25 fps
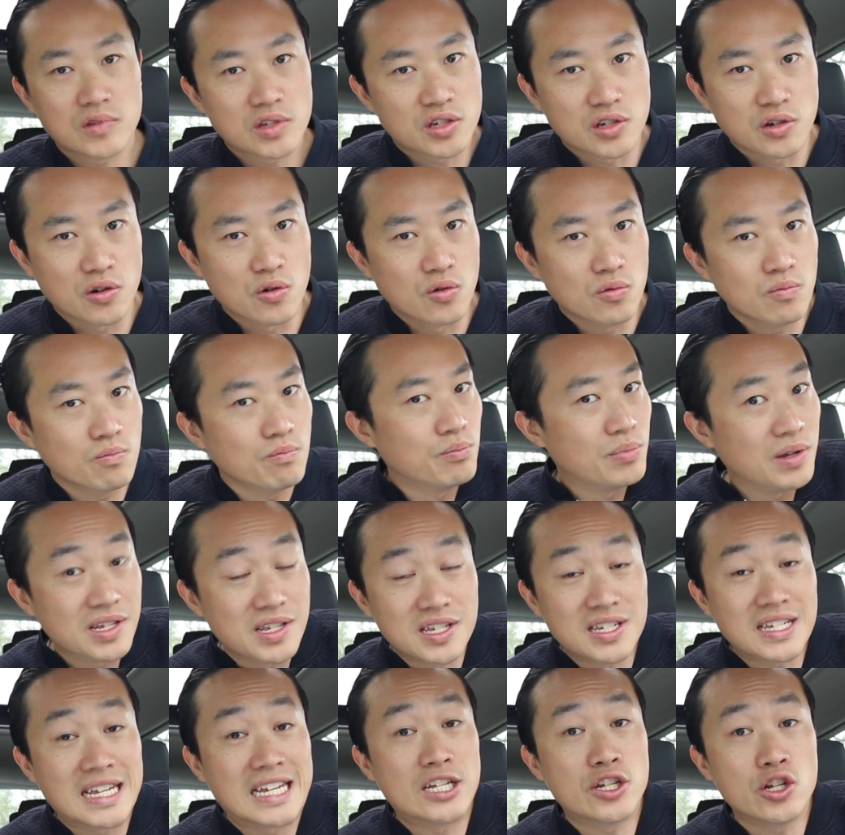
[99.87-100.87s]
So
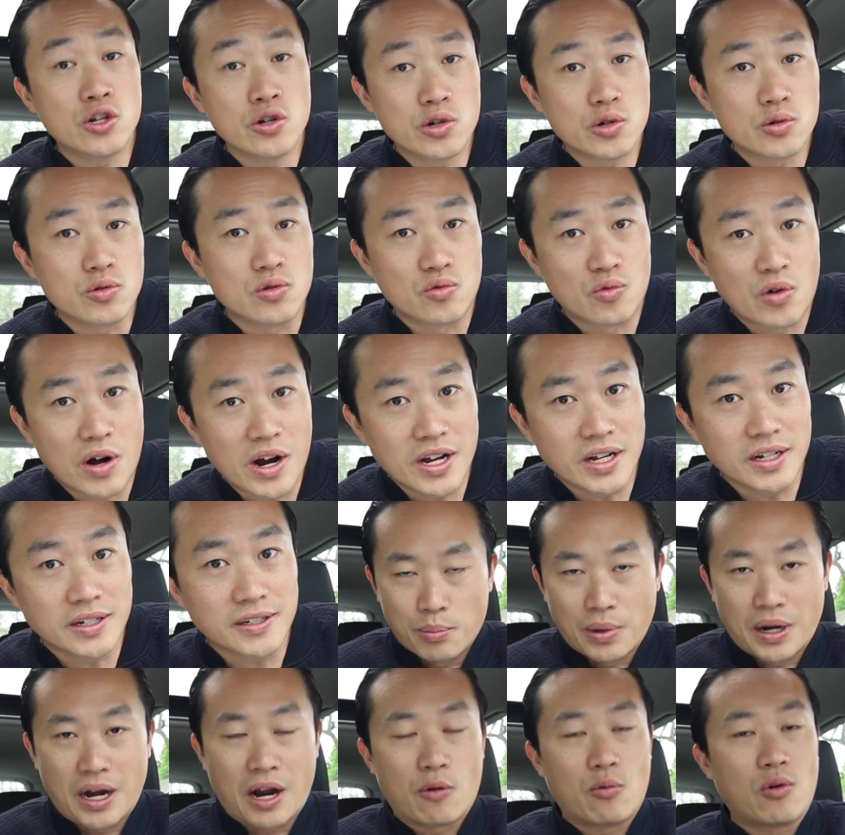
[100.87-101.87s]
business as usual, right?
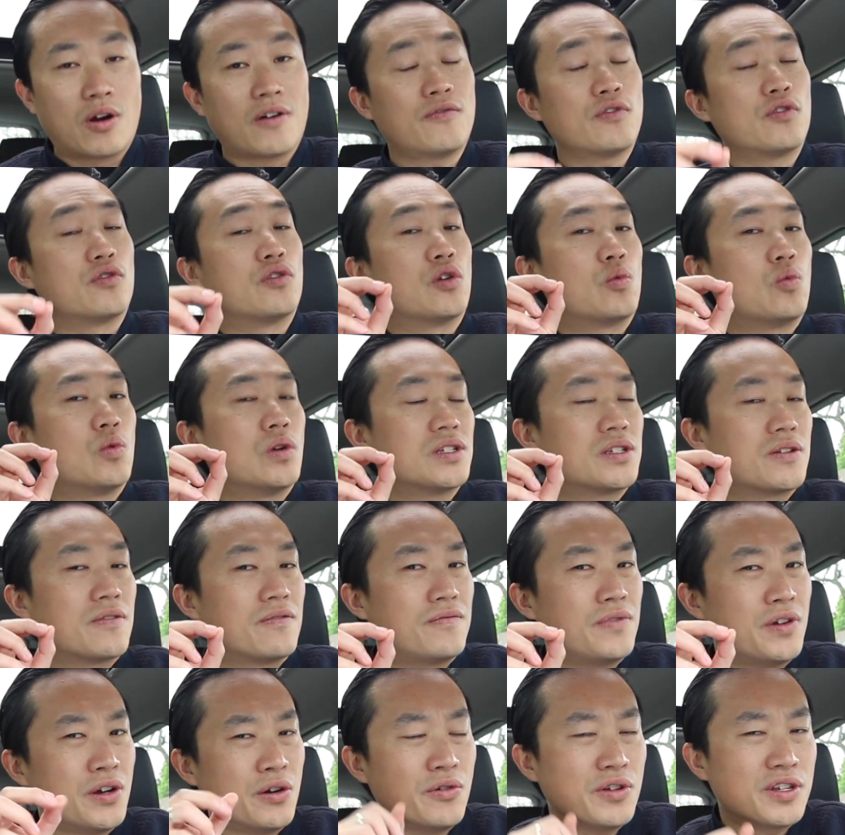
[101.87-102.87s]
But however, there was a
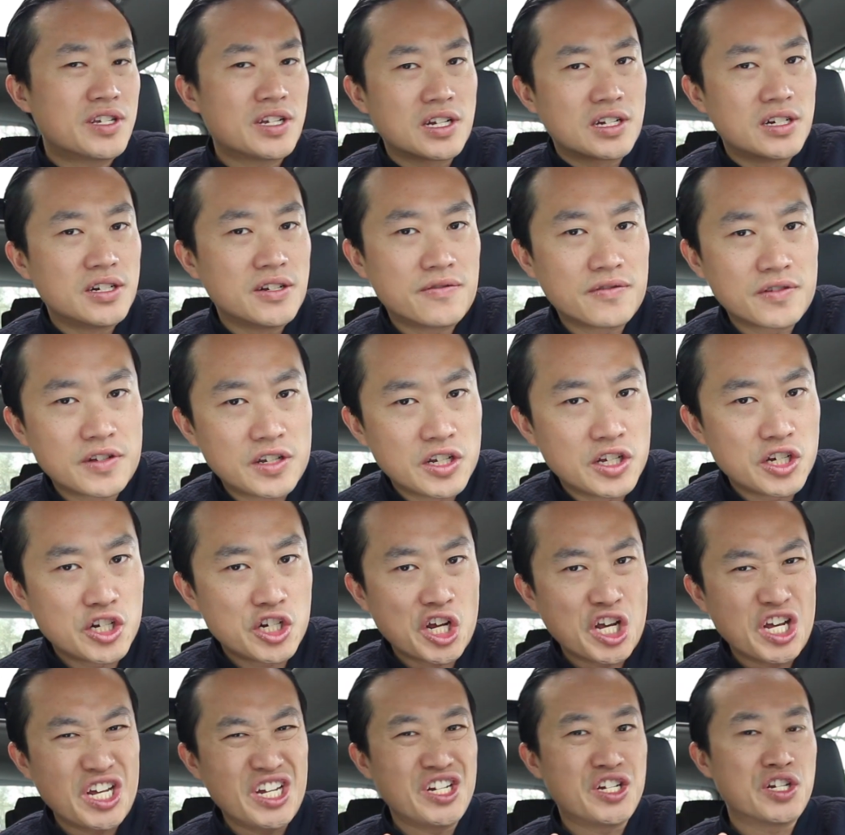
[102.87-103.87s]
very significant
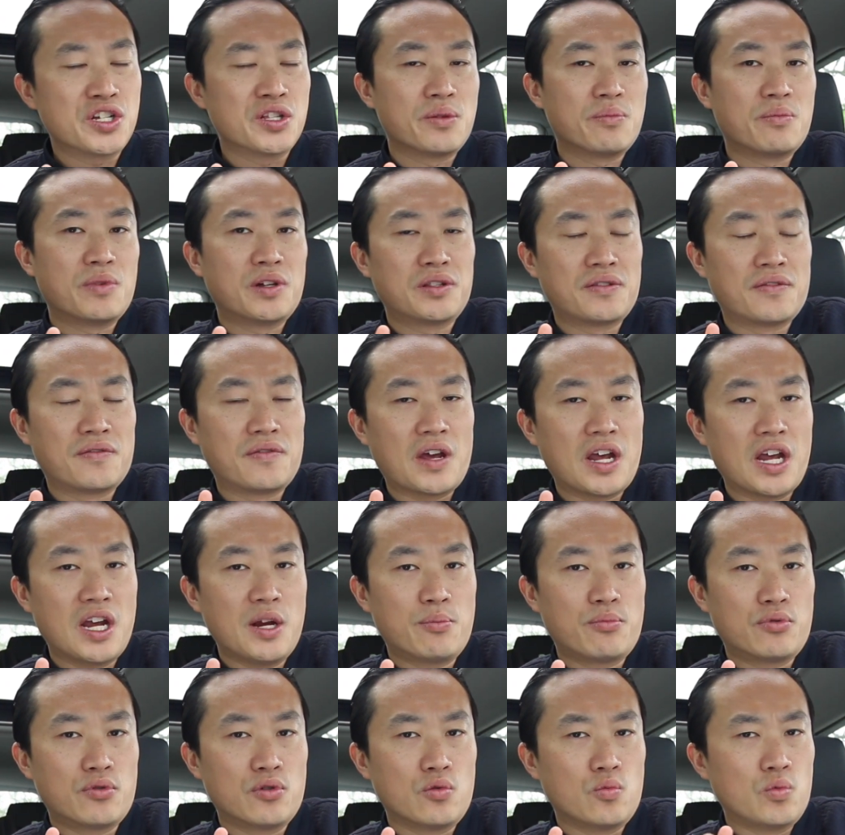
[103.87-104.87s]
change in the month of
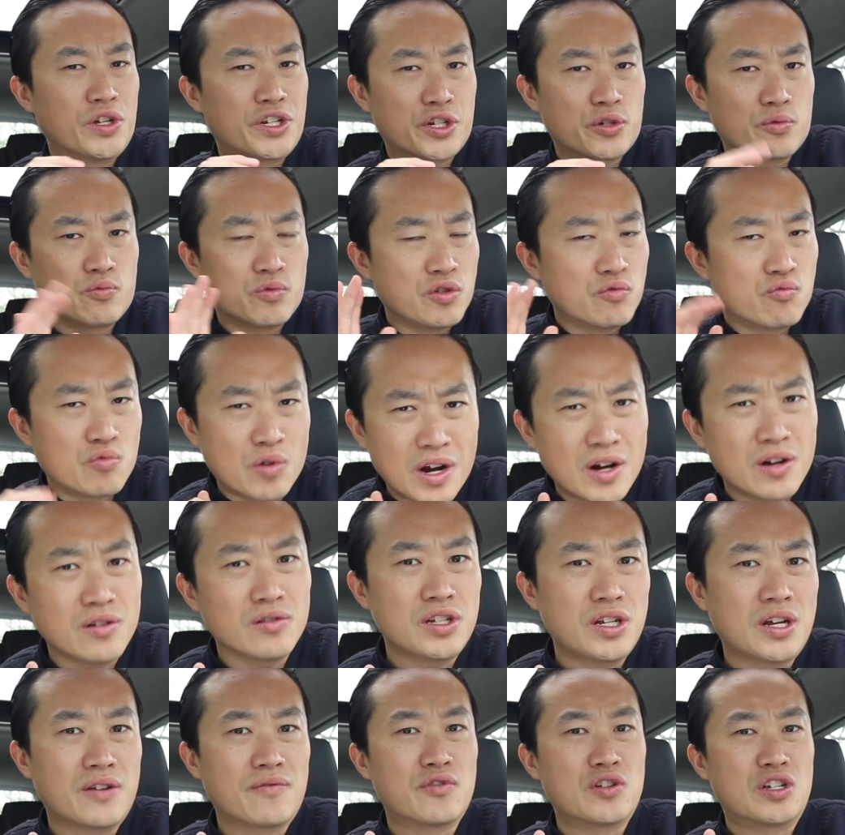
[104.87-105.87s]
April, which we
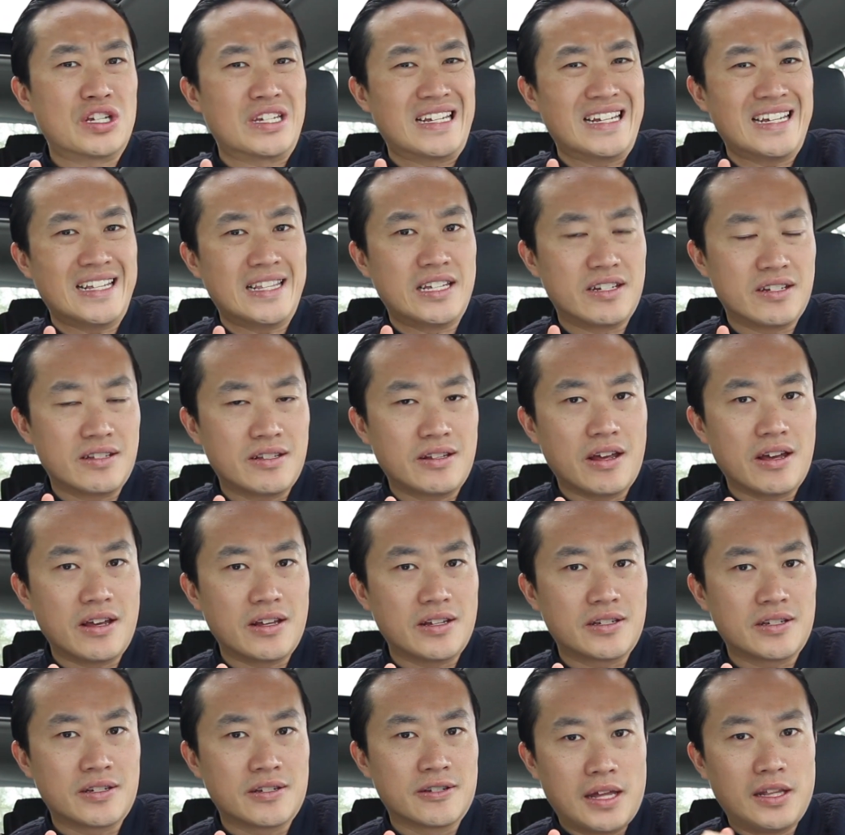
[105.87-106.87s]
rarely ever see these
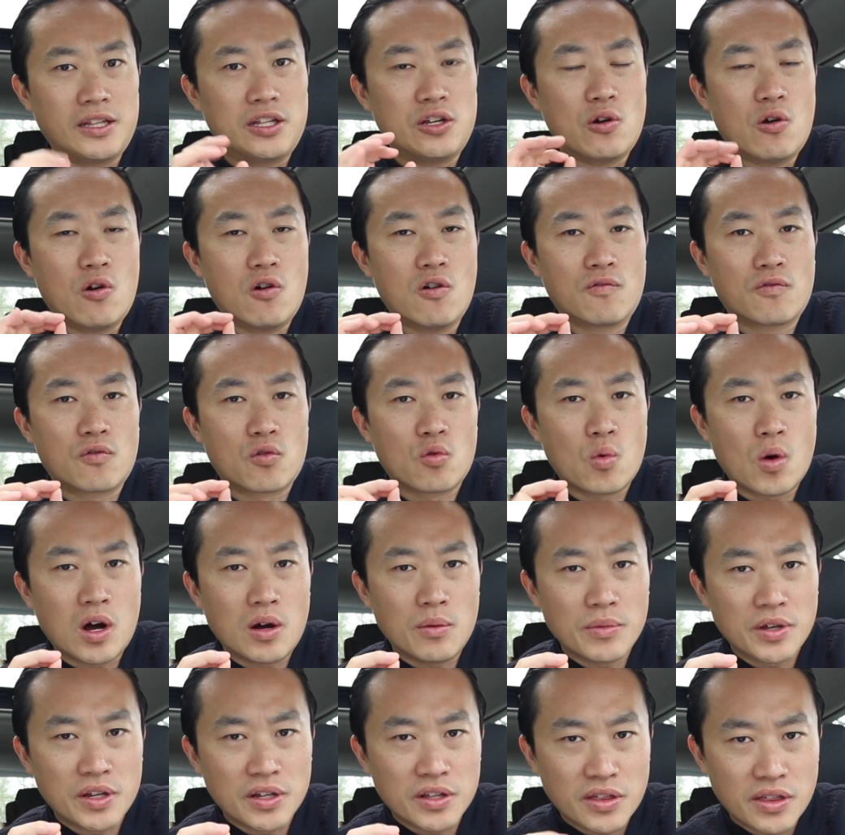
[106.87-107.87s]
days. And the
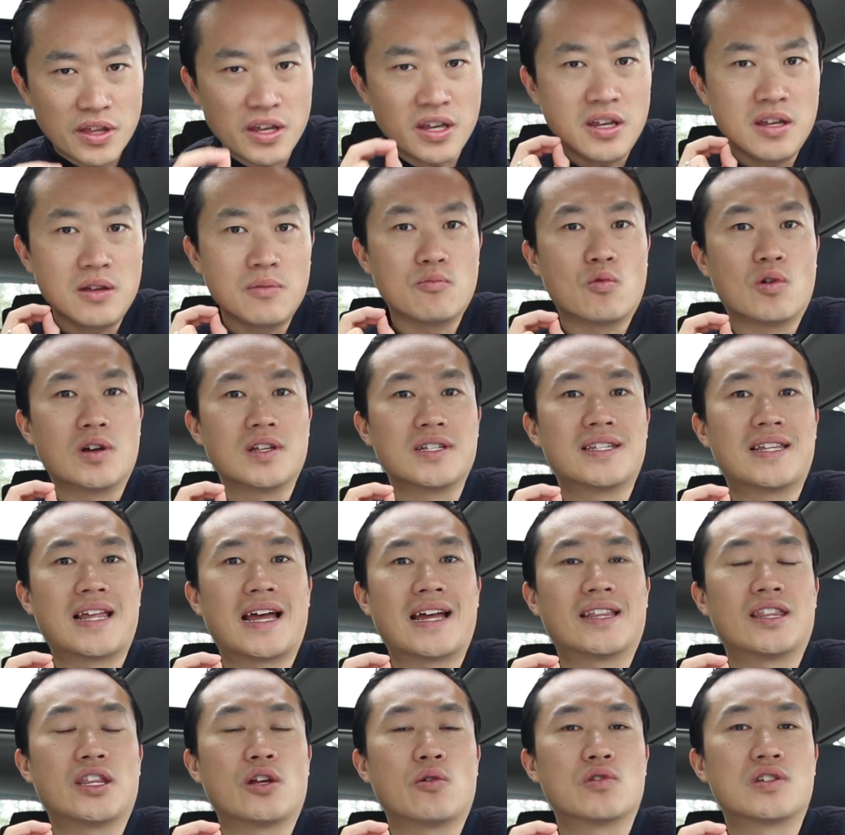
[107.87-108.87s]
overwhelming theme was
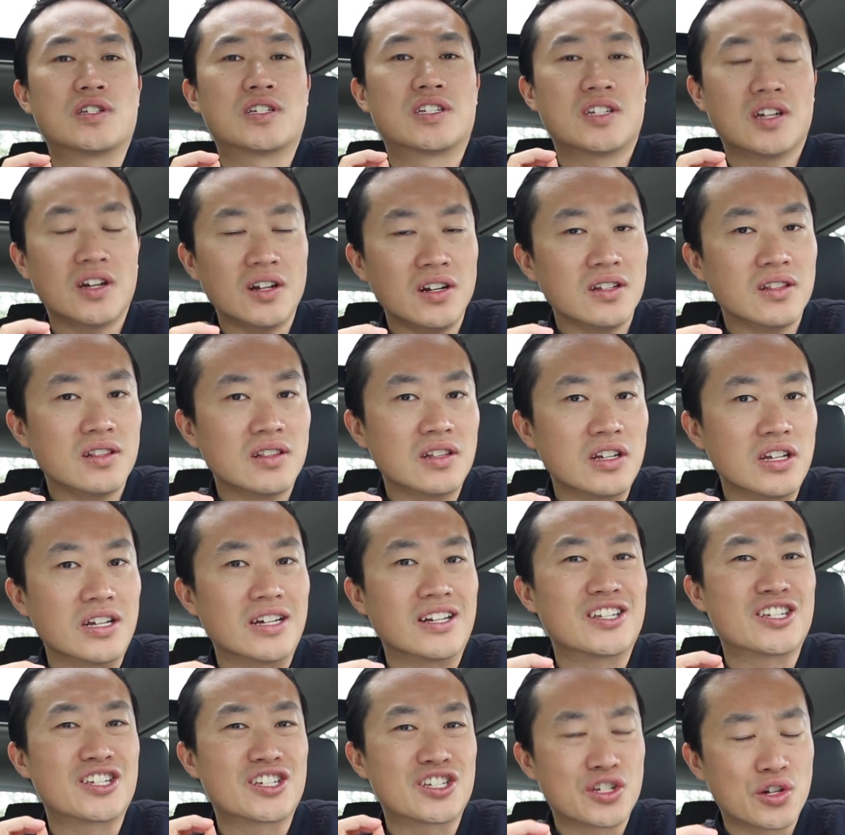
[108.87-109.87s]
that there was suddenly
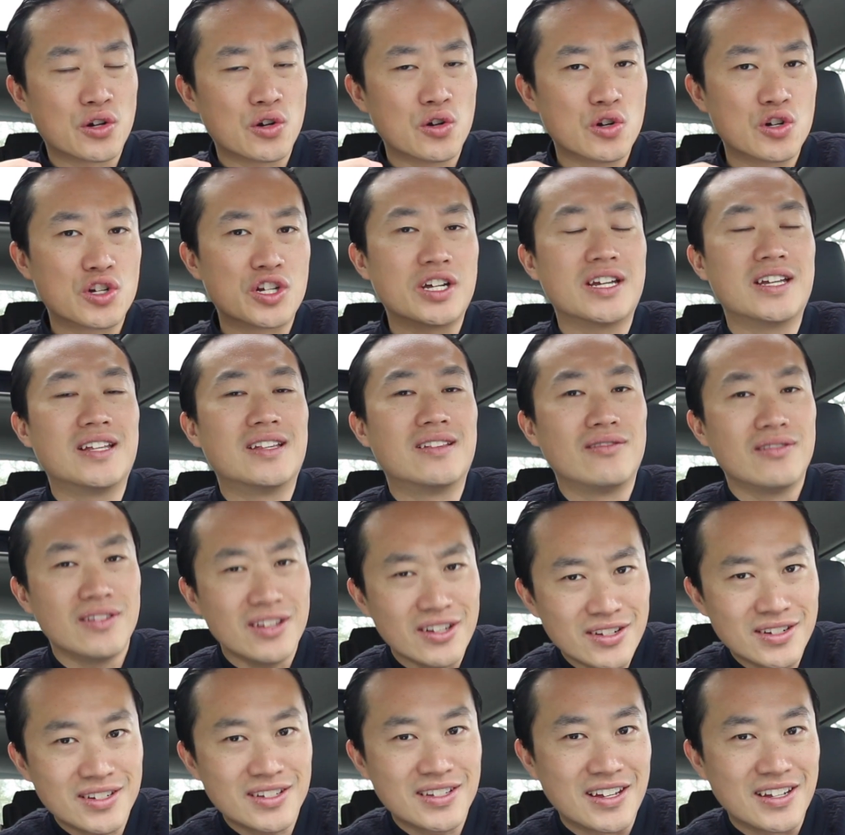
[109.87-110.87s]
a surge in
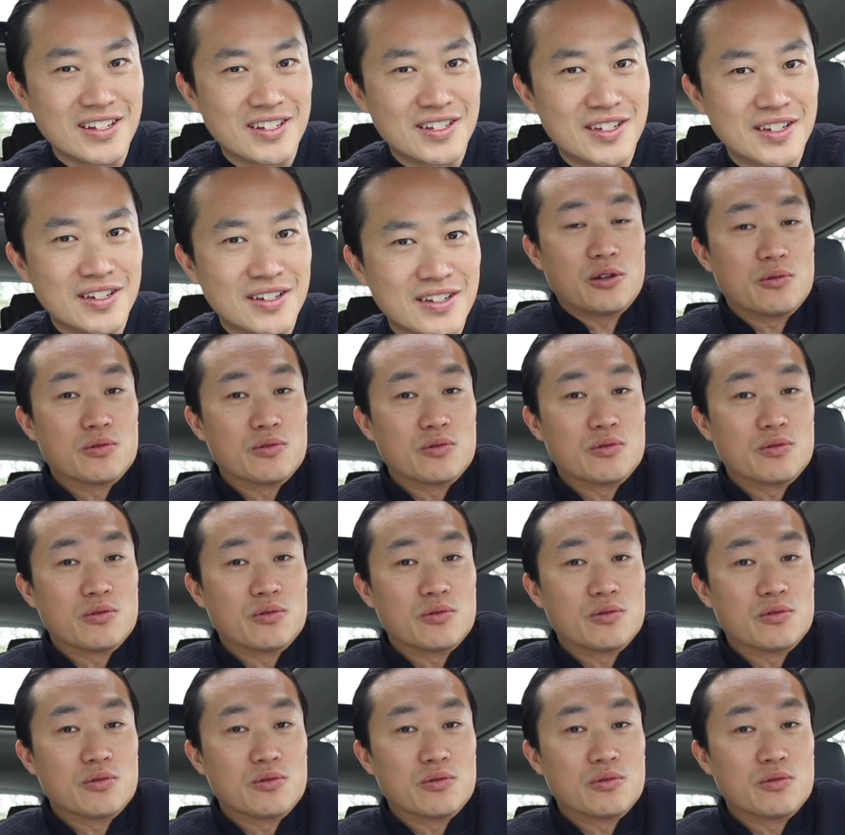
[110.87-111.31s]
listings.